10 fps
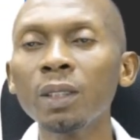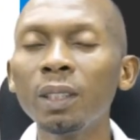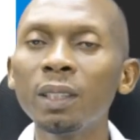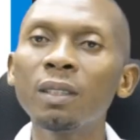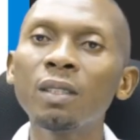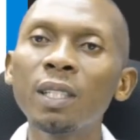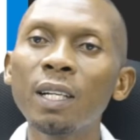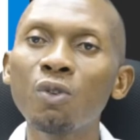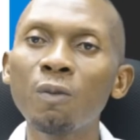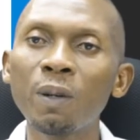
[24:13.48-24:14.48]
This is
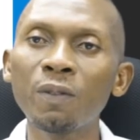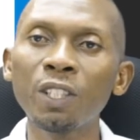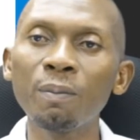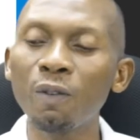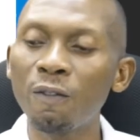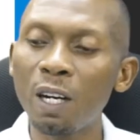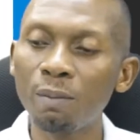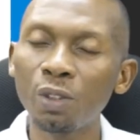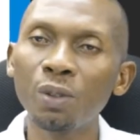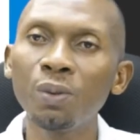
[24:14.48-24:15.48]
another group of simple
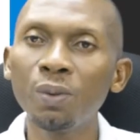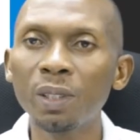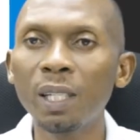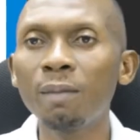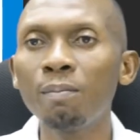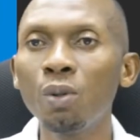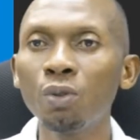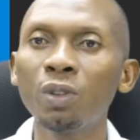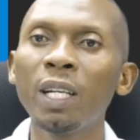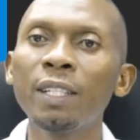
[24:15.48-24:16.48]
farm tools, and
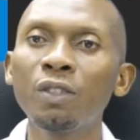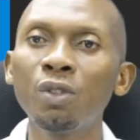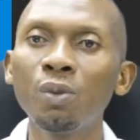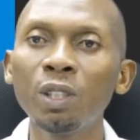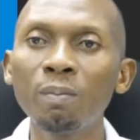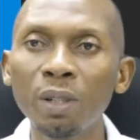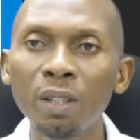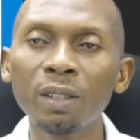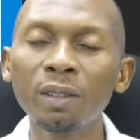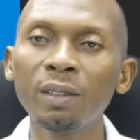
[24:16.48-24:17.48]
poultry has to do with
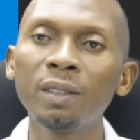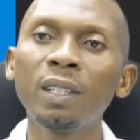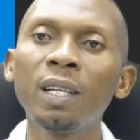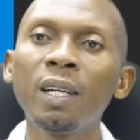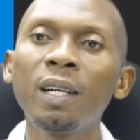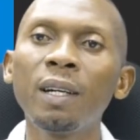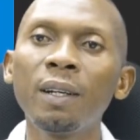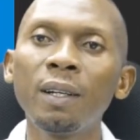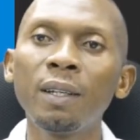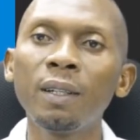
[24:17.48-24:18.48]
birds,
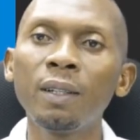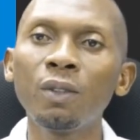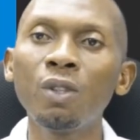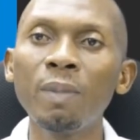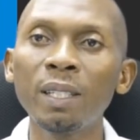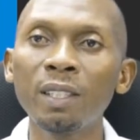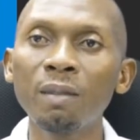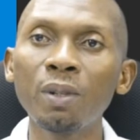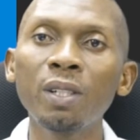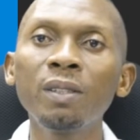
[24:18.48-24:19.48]

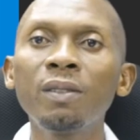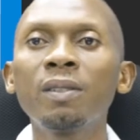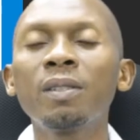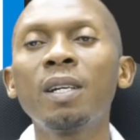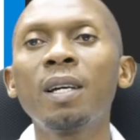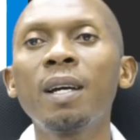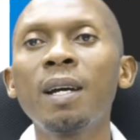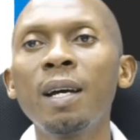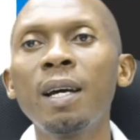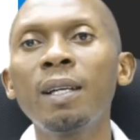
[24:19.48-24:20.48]
domestic birds,
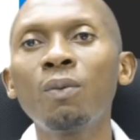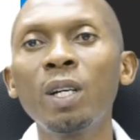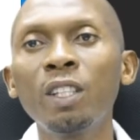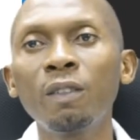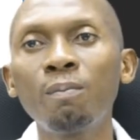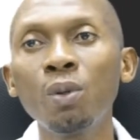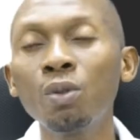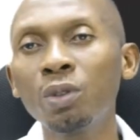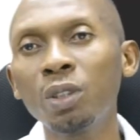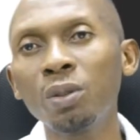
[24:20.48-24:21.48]
and one of the
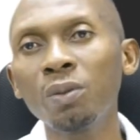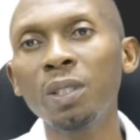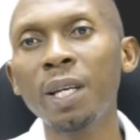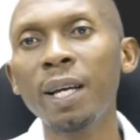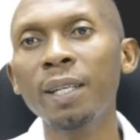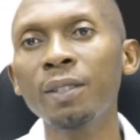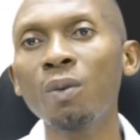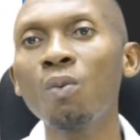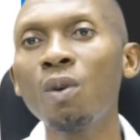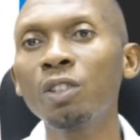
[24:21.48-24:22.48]
poultry tools here is the
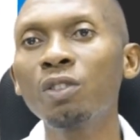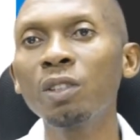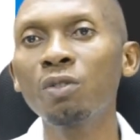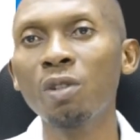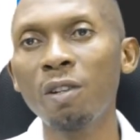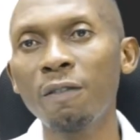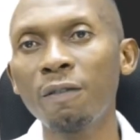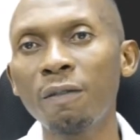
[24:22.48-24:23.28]
watering trough.